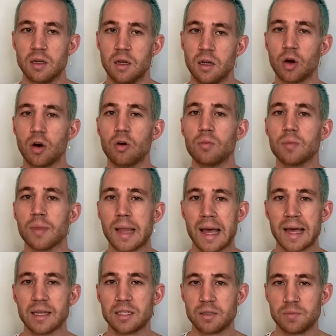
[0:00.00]
but
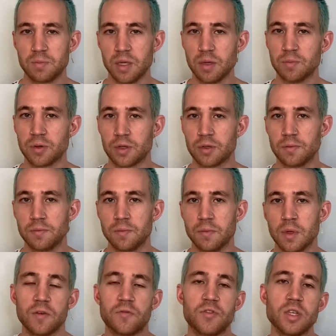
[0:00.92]
homeless people.
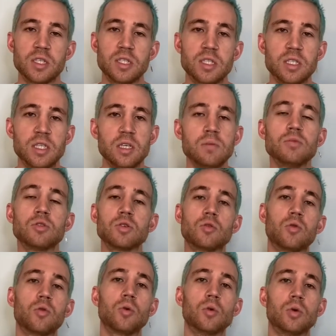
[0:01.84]
If this seems
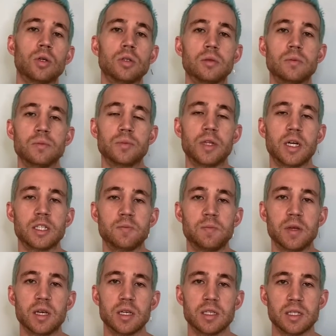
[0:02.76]
cruel, that's
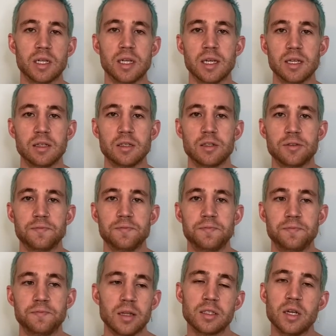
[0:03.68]
because it is.
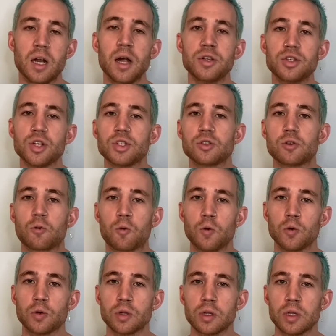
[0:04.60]
And it's not just
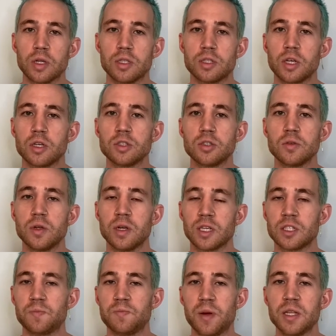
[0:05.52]
cruel, it's also an
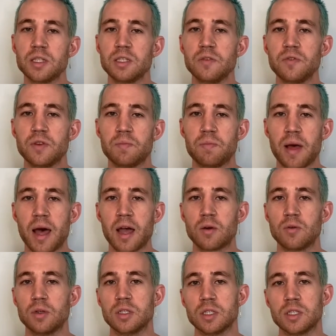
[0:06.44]
expensive and
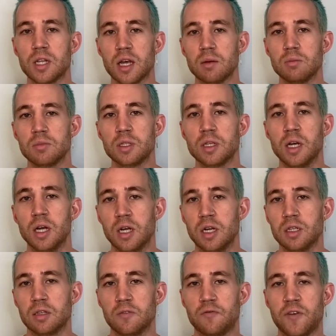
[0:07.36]
backwards attempt
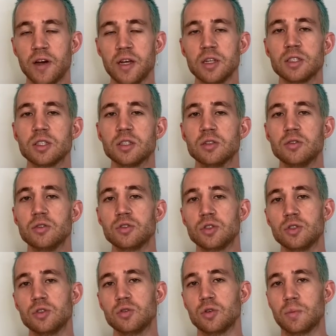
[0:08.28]
to find a
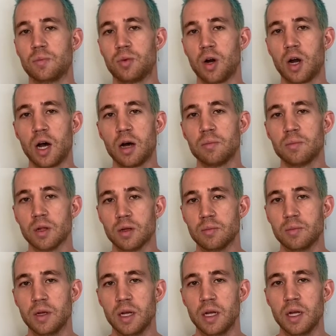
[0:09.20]
solution to a
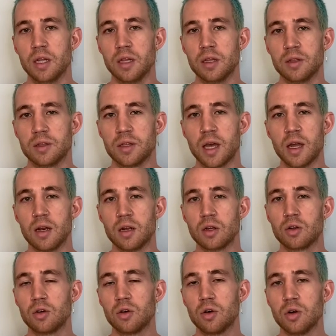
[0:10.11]
problem that
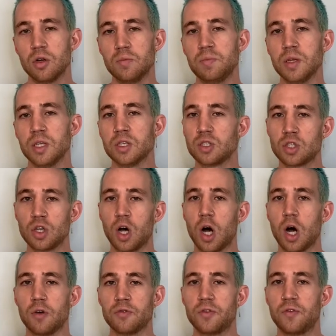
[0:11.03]
could be
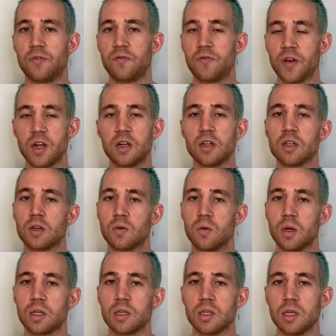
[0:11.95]
solved fairly
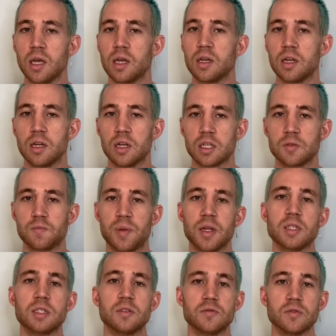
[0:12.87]
quickly and
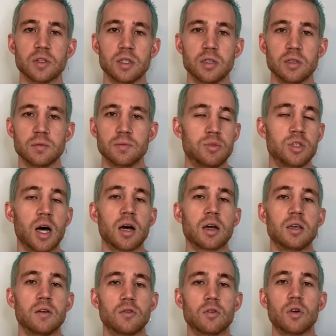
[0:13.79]
inexpensively. I'm
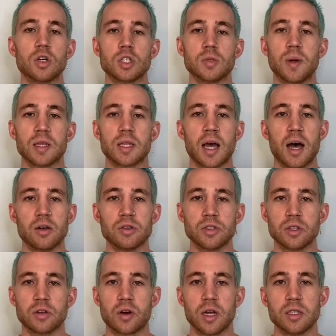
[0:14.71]
talking, of course, about the
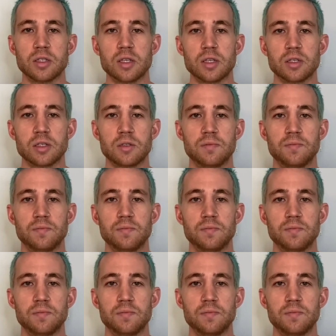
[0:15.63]
housing crisis.